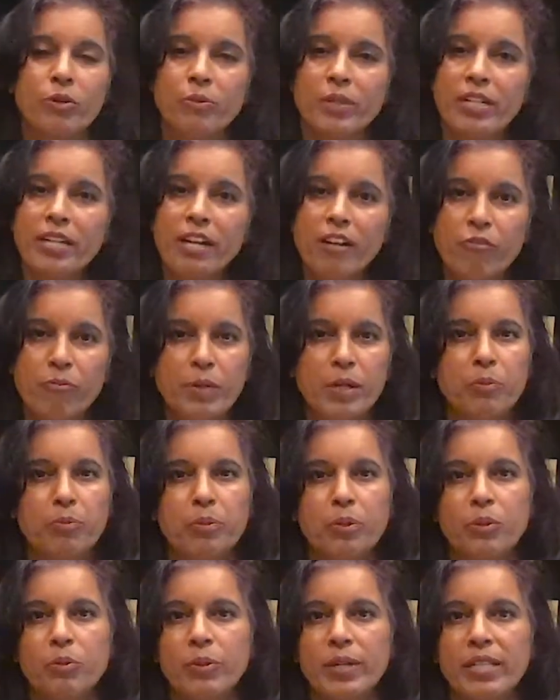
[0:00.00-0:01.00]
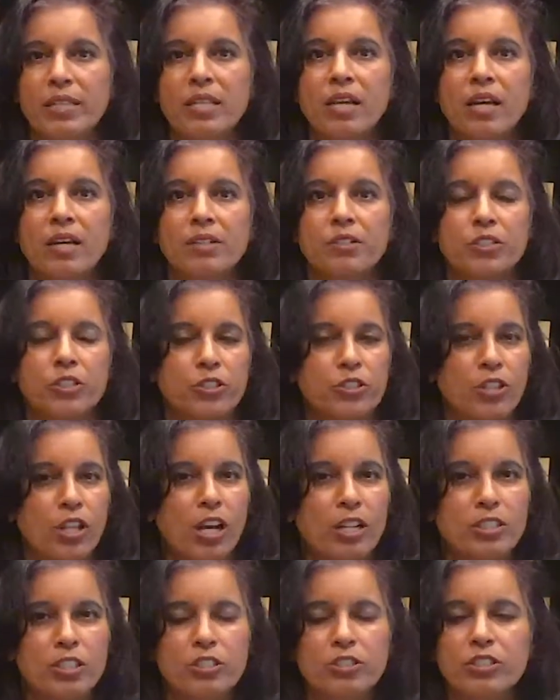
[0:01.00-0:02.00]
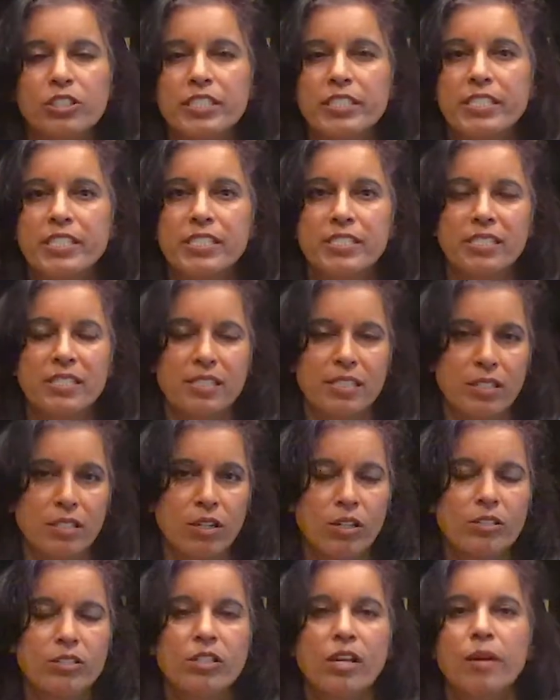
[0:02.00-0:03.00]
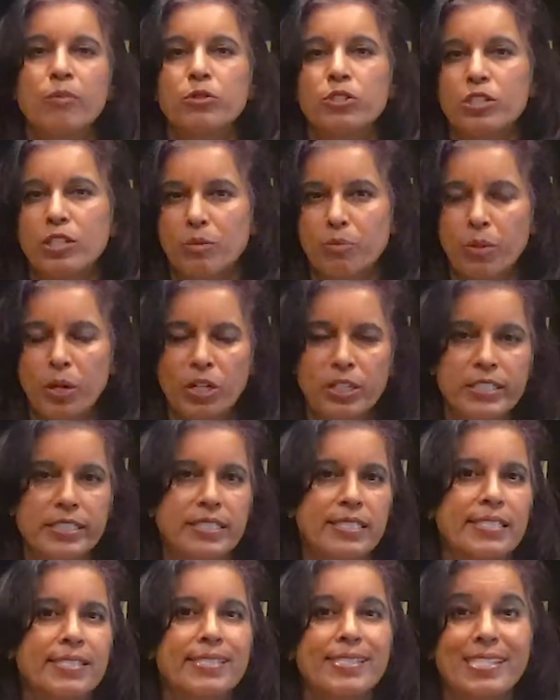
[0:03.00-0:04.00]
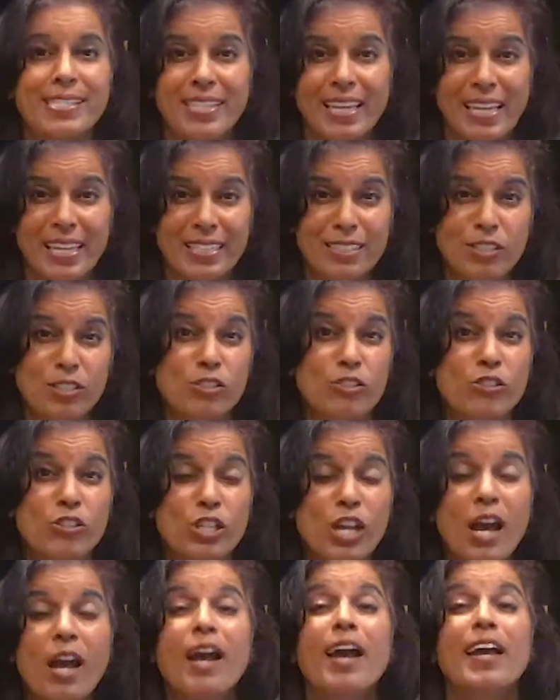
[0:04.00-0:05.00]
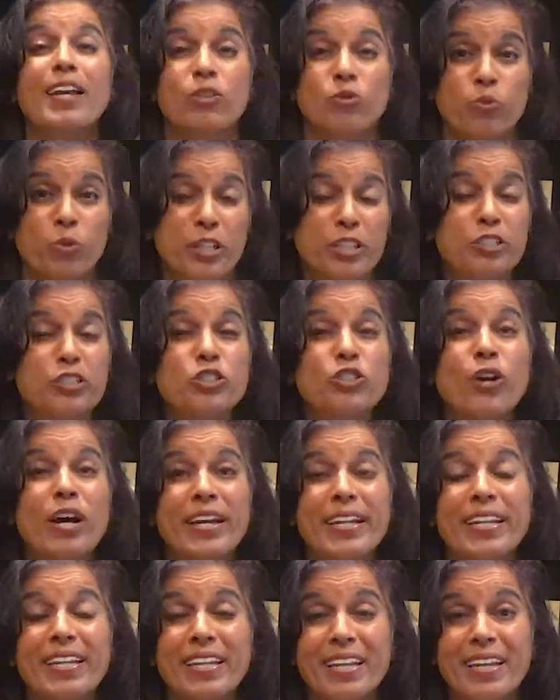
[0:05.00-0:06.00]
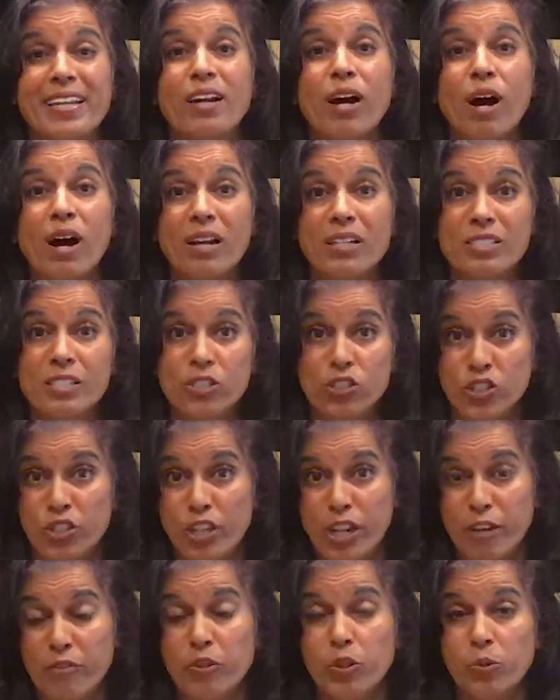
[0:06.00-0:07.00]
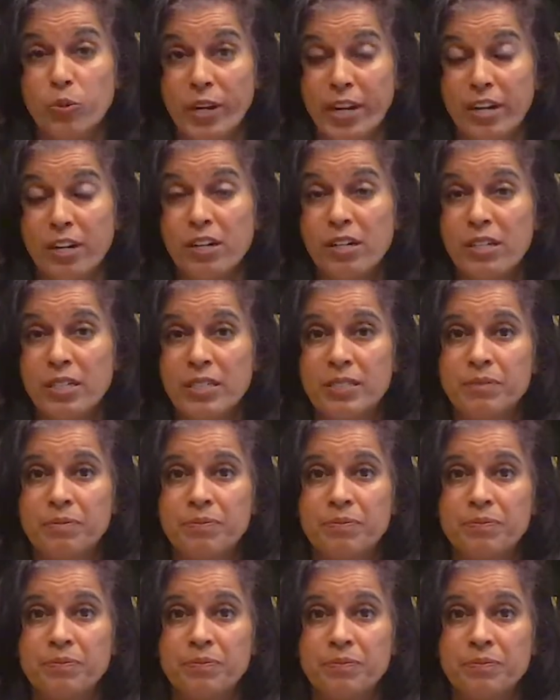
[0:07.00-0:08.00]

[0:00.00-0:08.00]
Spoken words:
So when we have people with neurological diseases and Alzheimer's and Parkinson's and cancers, and we're trying to get oxygen everywhere,